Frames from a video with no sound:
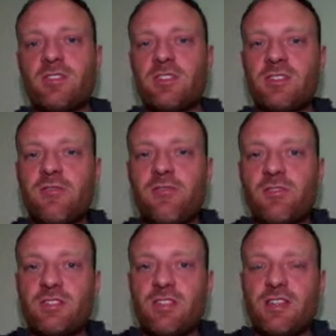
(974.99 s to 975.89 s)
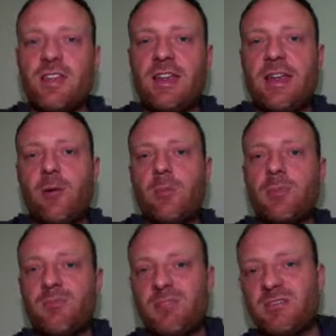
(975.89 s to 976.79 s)
It's the first thing in help
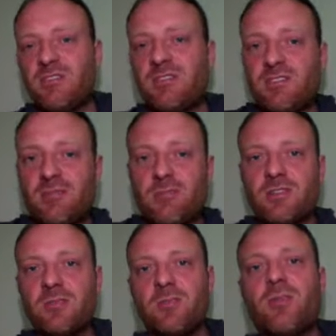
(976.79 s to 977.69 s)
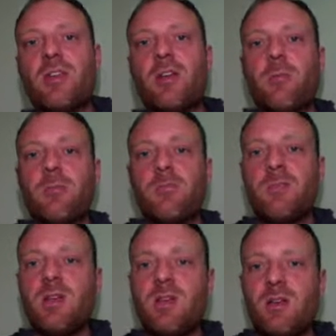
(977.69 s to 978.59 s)
because it's the most important help.
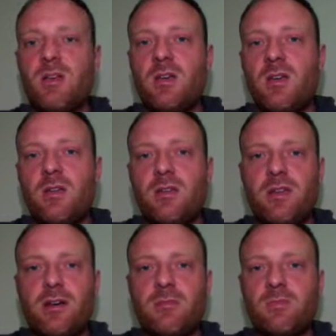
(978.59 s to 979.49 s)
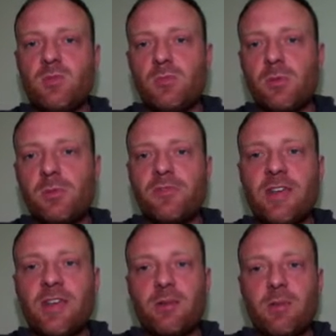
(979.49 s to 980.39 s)
Now, you'll probably
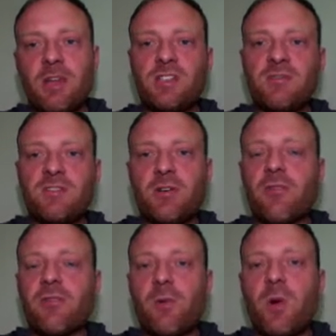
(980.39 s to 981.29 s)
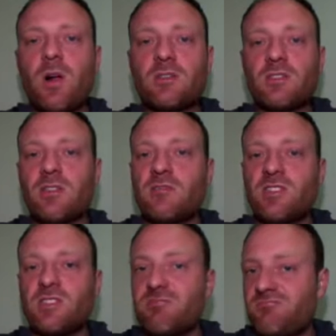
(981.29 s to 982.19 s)
forget Command Shift 0 for a while, so
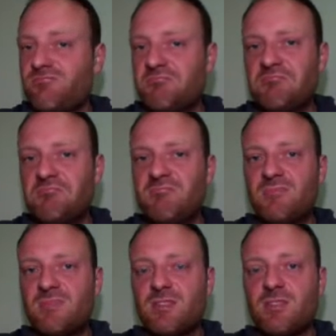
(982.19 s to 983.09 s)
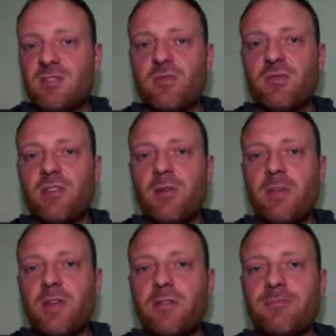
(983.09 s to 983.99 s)
just go through the help
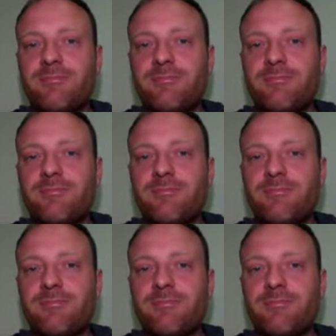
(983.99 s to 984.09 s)
menu.